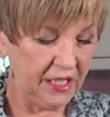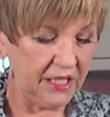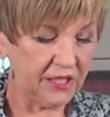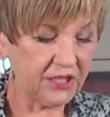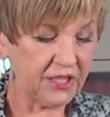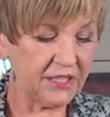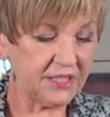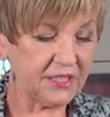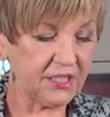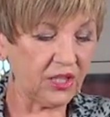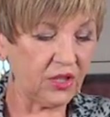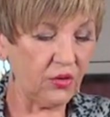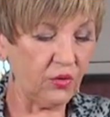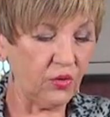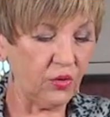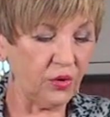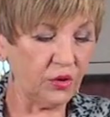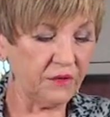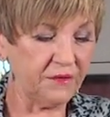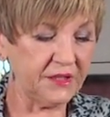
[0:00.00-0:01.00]
Just a
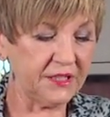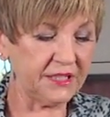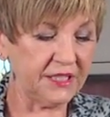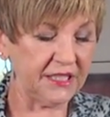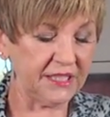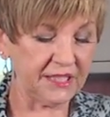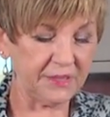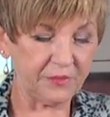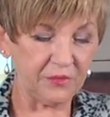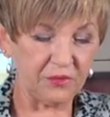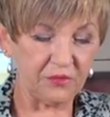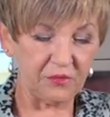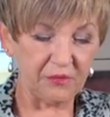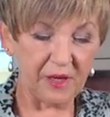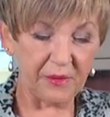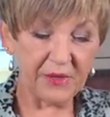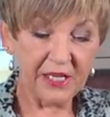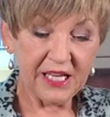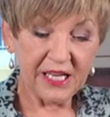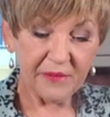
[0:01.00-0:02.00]
1/4 teaspoon.
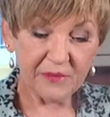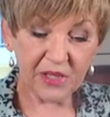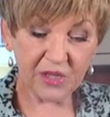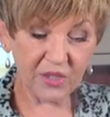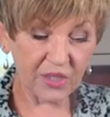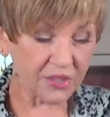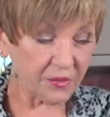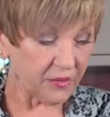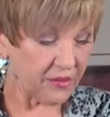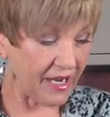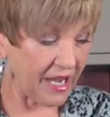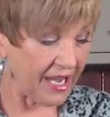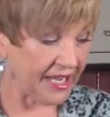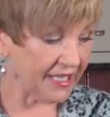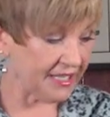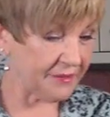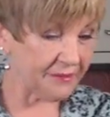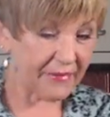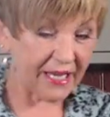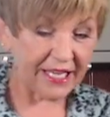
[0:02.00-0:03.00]
Remember, because we're
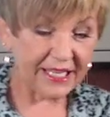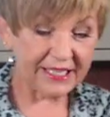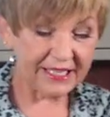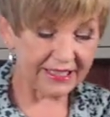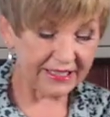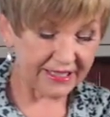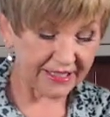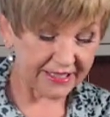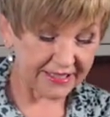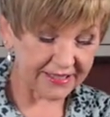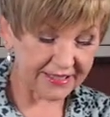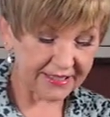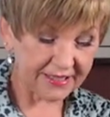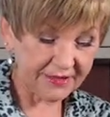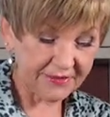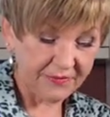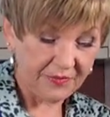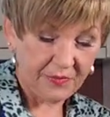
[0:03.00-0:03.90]
only making this